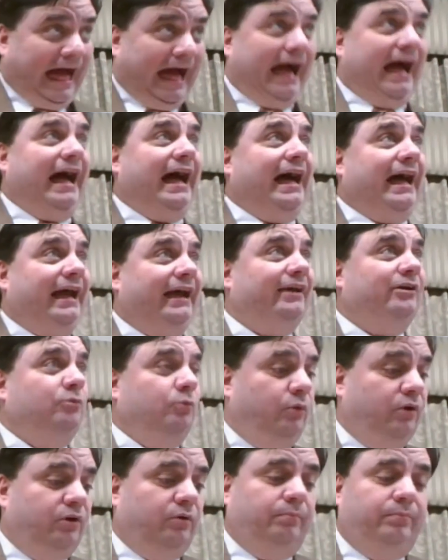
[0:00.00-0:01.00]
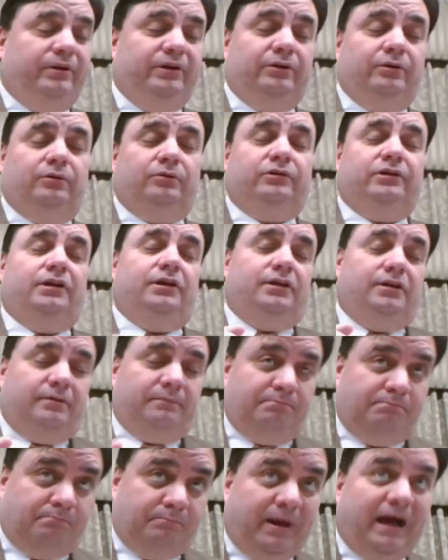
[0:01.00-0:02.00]
I will build
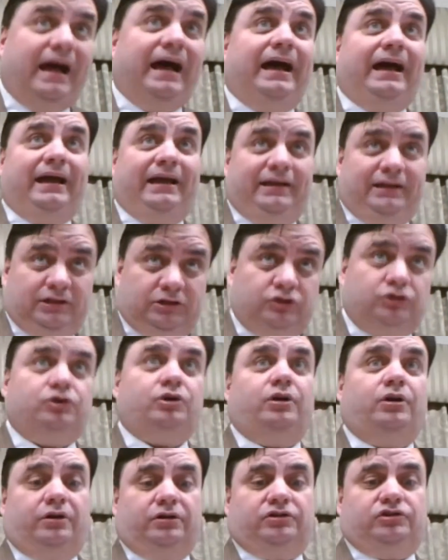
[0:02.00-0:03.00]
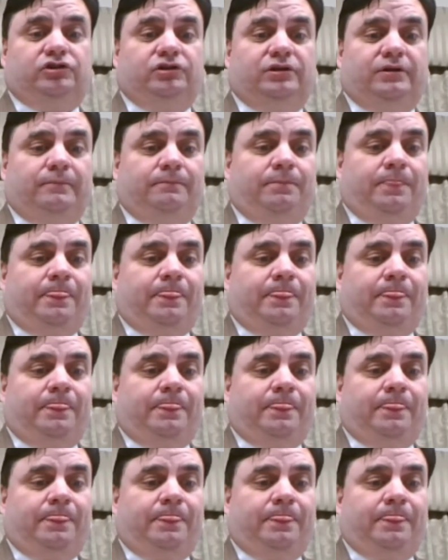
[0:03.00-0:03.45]
my church.